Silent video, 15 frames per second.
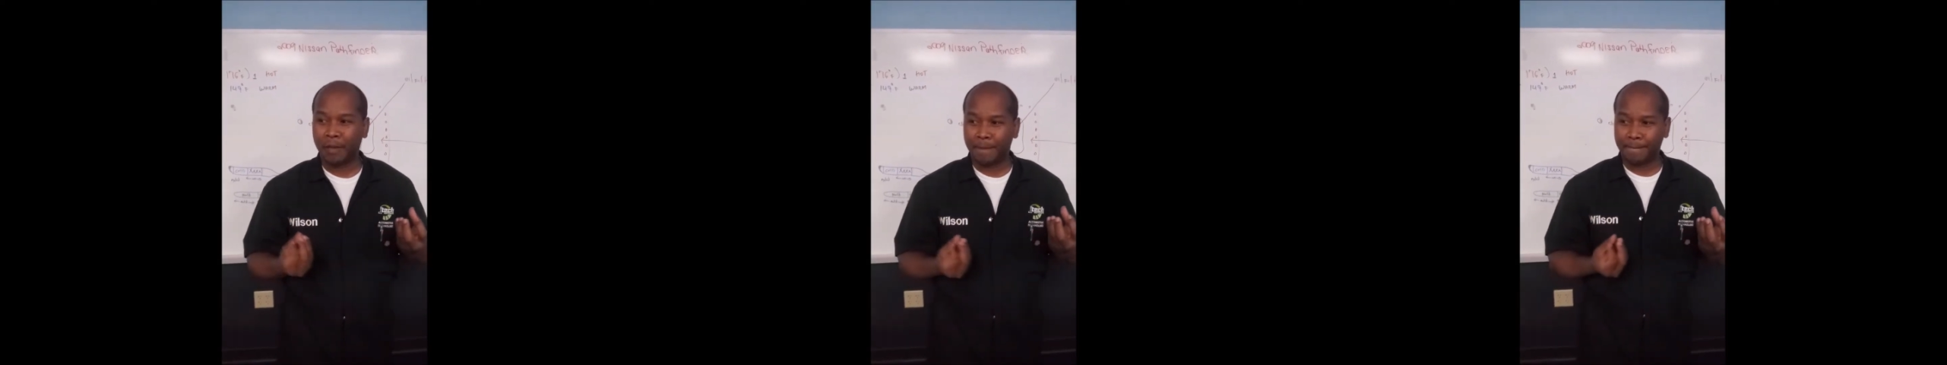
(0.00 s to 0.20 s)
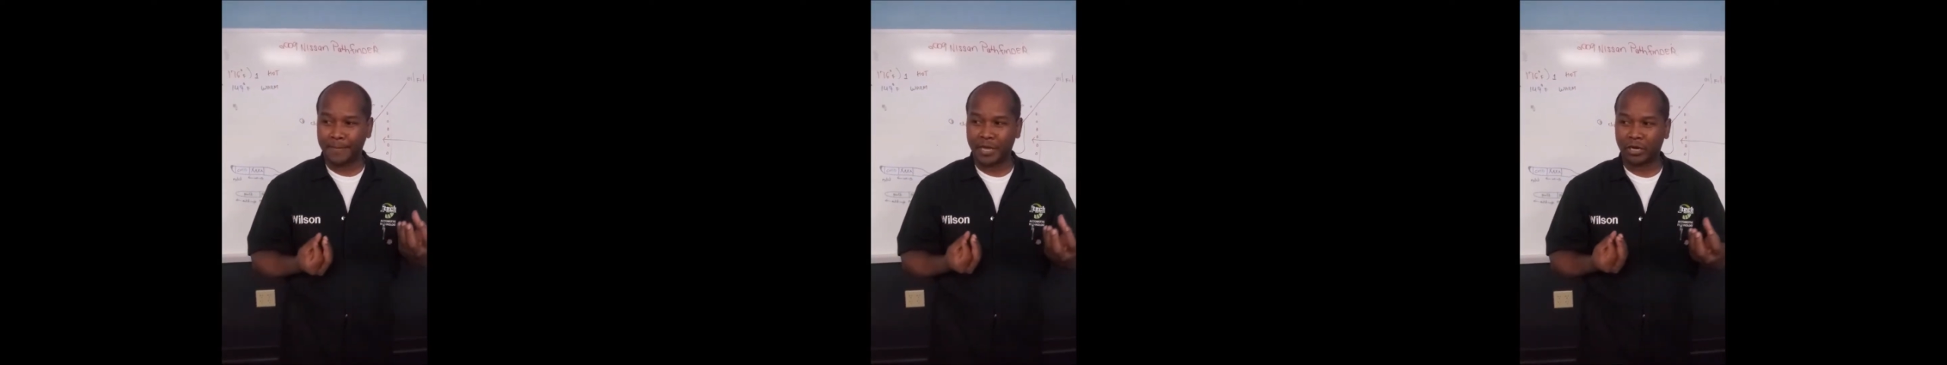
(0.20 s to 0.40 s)

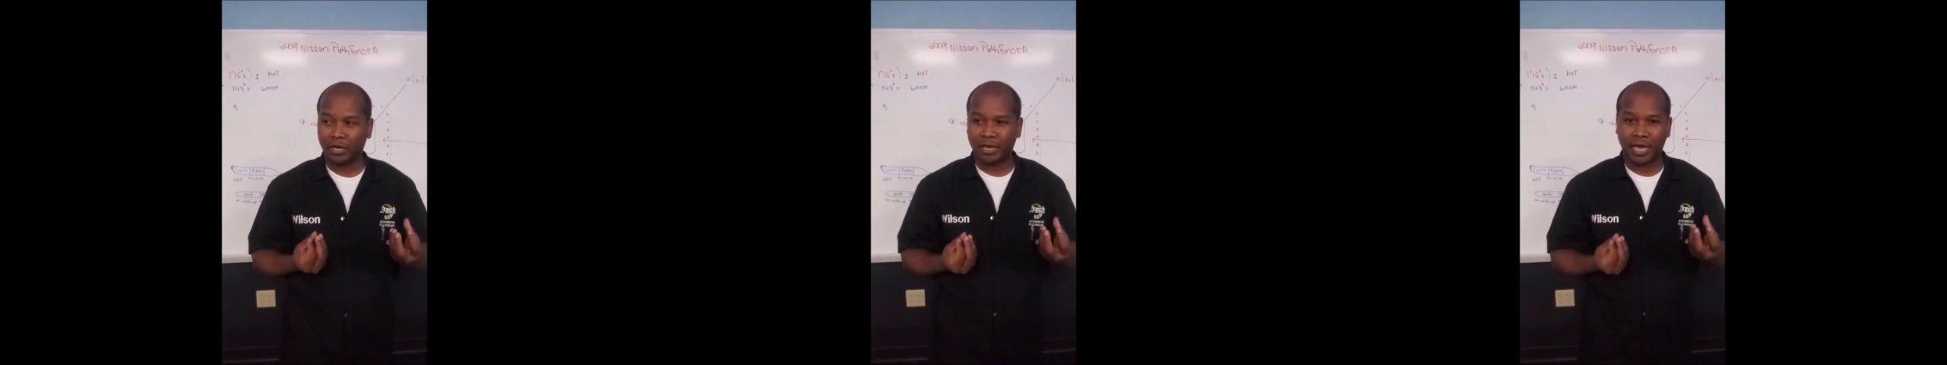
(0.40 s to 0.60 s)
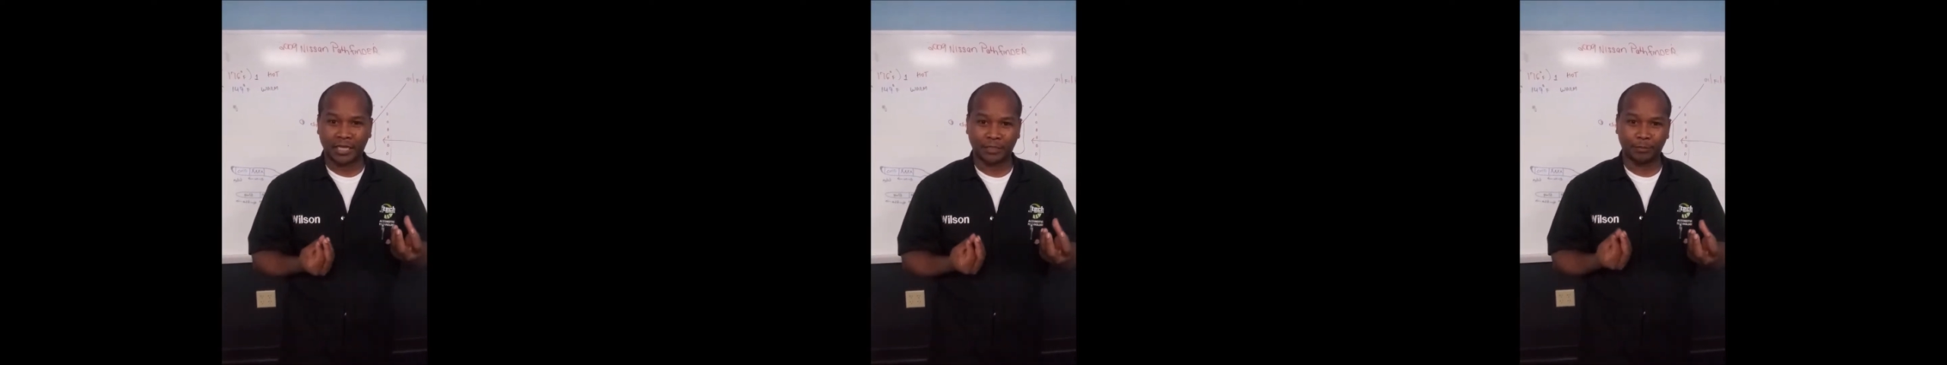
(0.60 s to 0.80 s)
metal
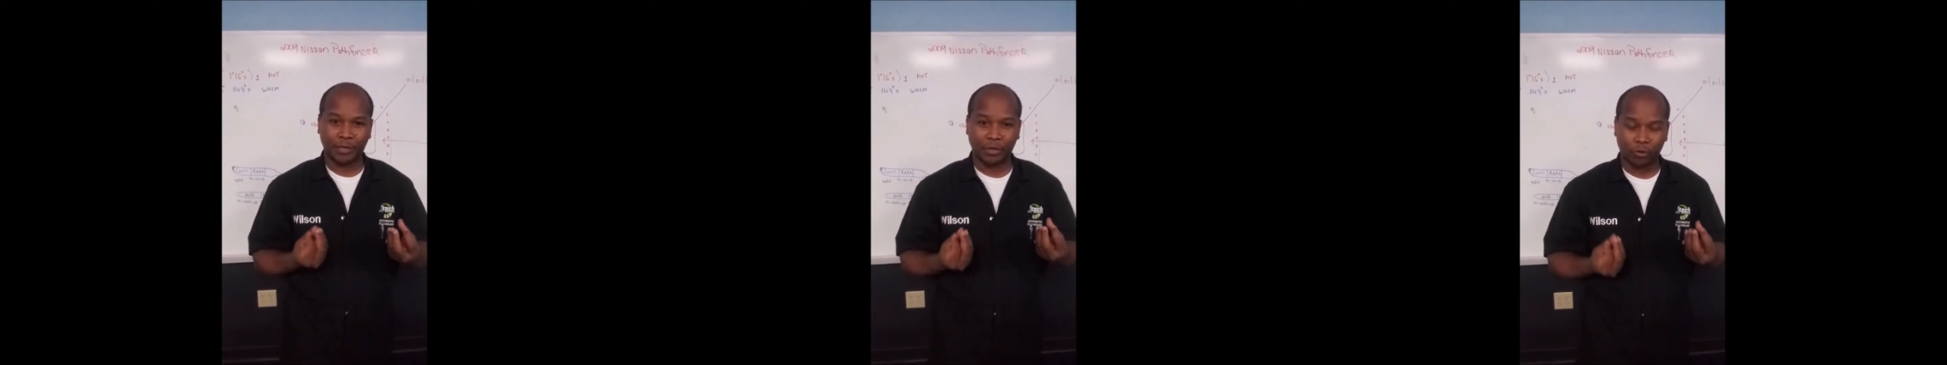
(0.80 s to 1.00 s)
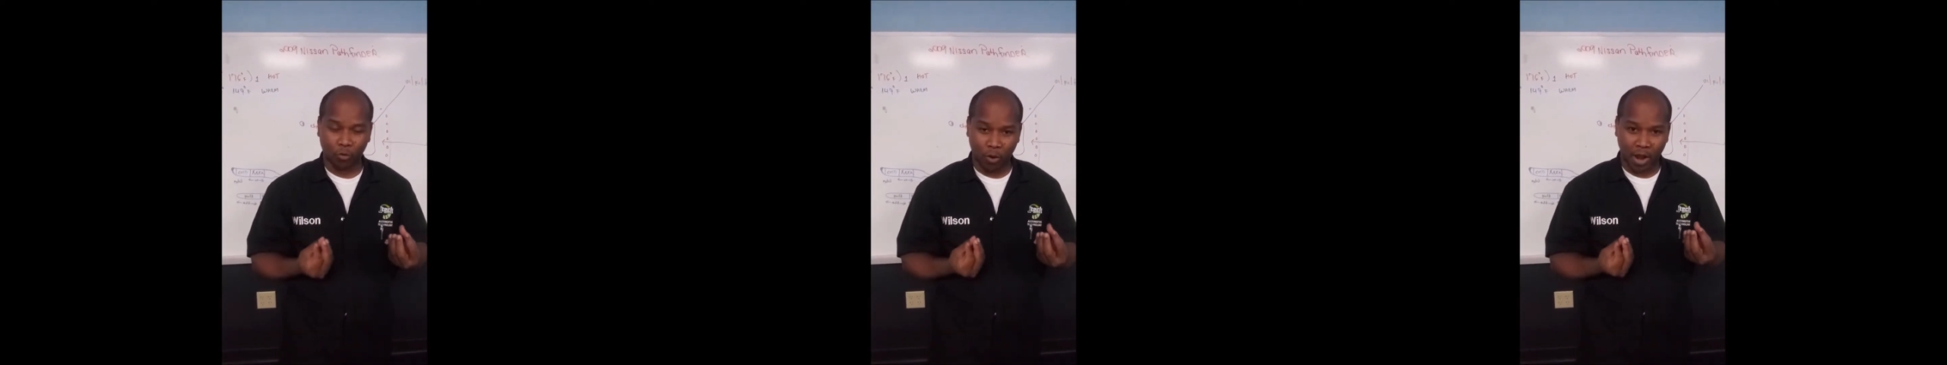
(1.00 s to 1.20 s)
has
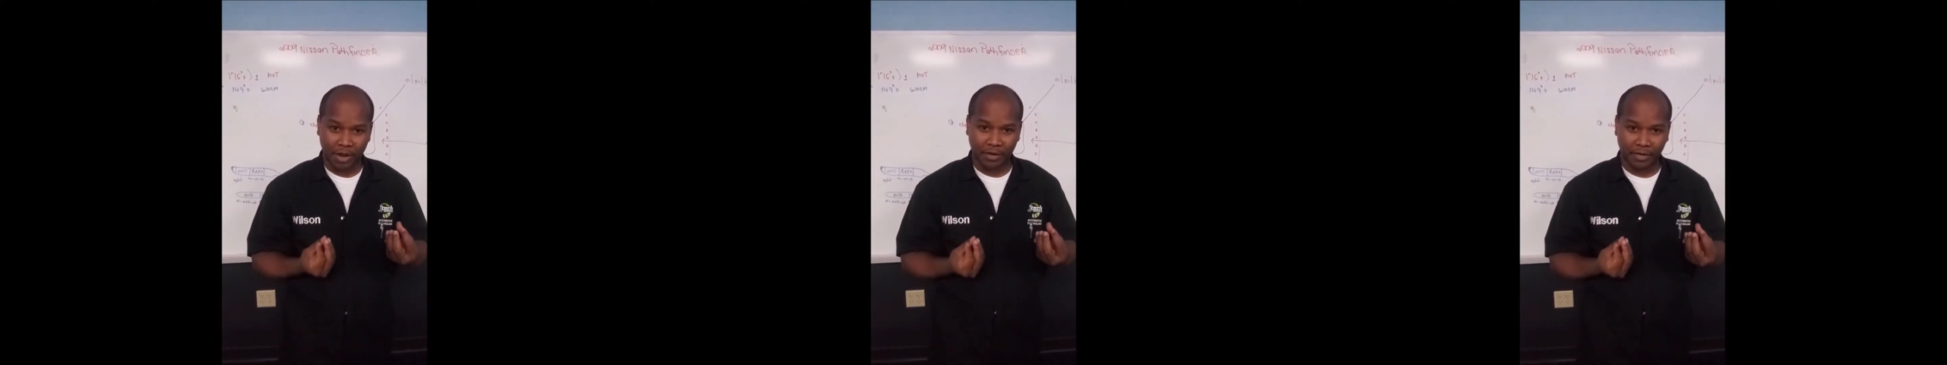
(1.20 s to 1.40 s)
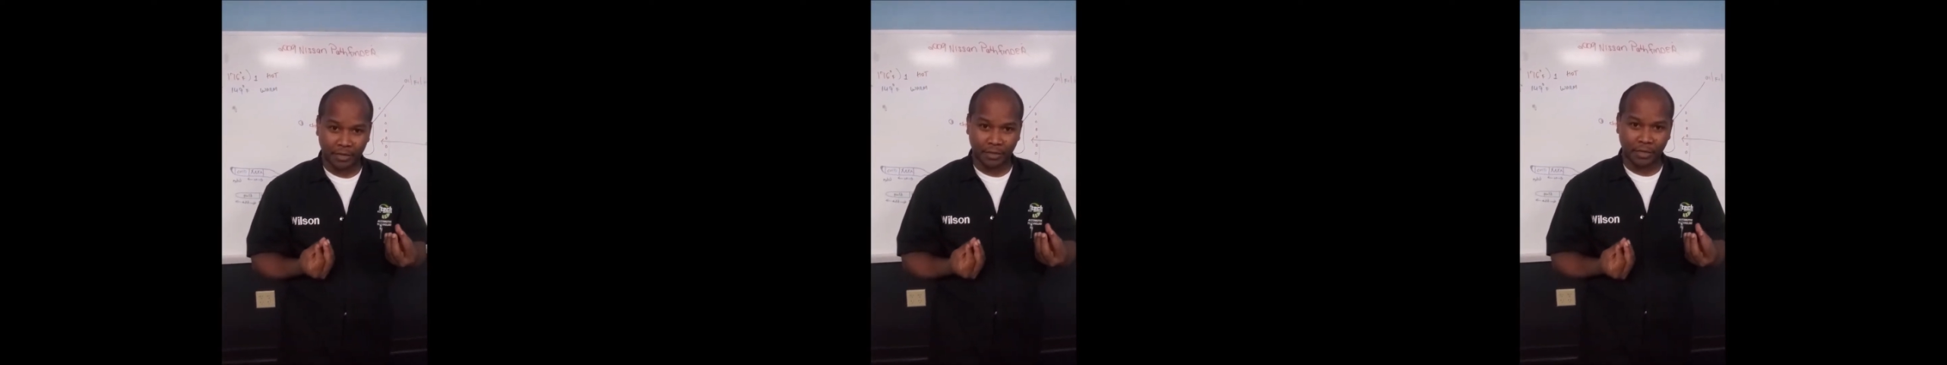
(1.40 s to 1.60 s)
been
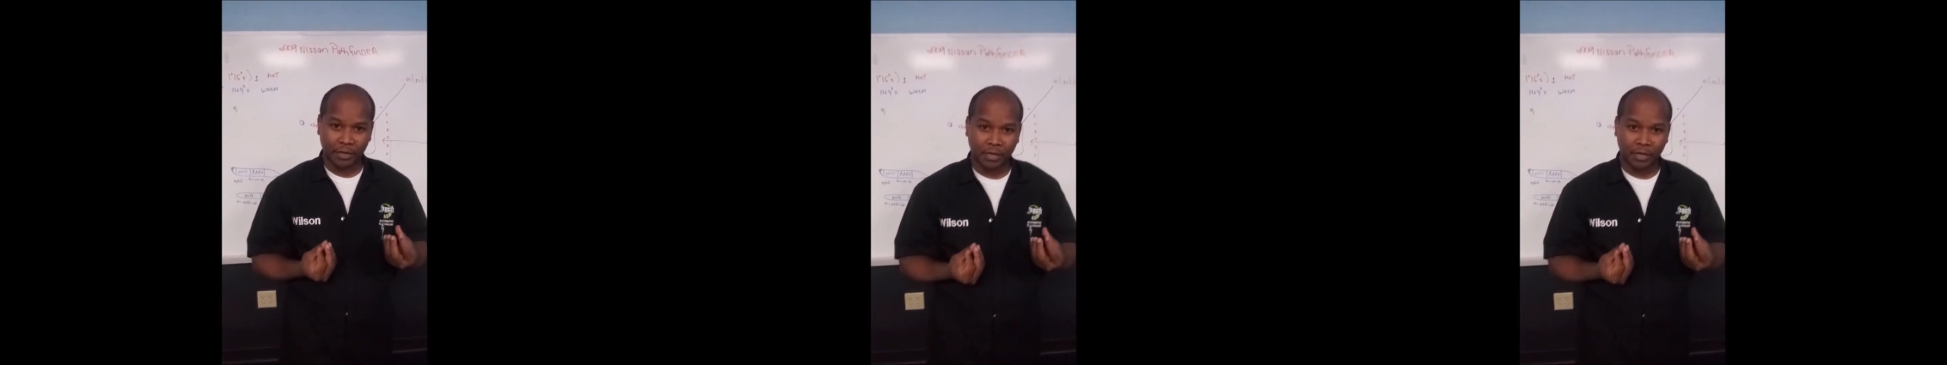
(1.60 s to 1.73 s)
grinded.